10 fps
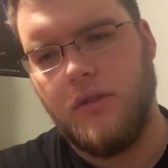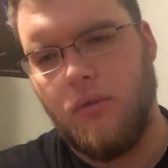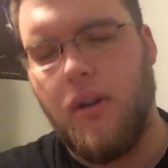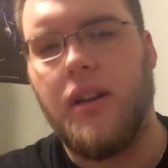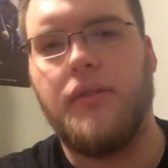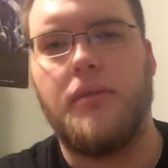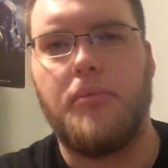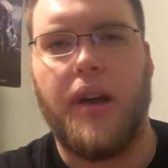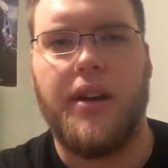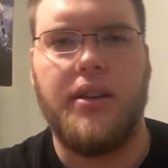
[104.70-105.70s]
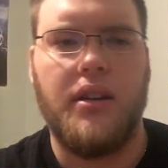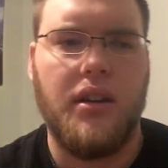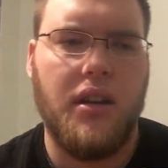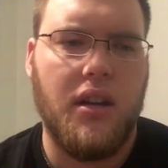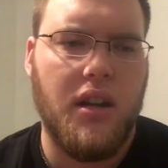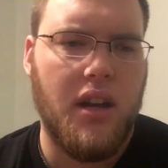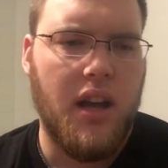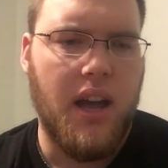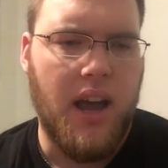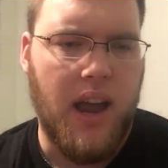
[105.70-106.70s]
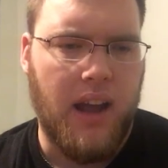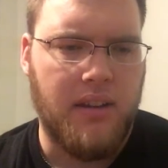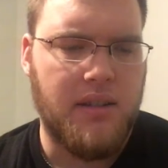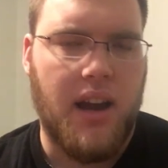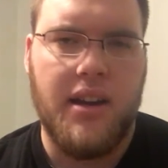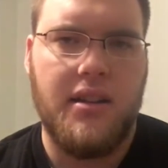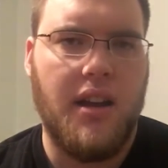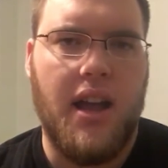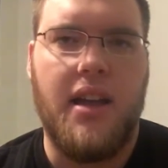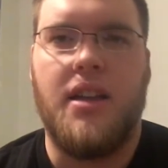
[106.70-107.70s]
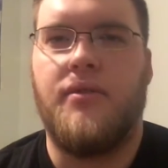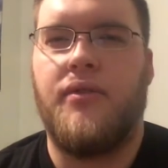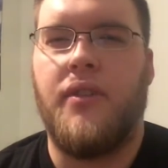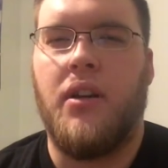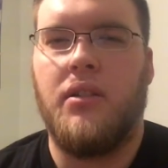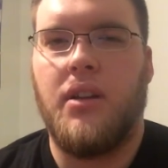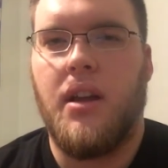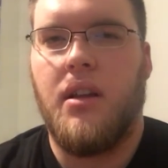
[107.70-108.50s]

relevant pain. And it felt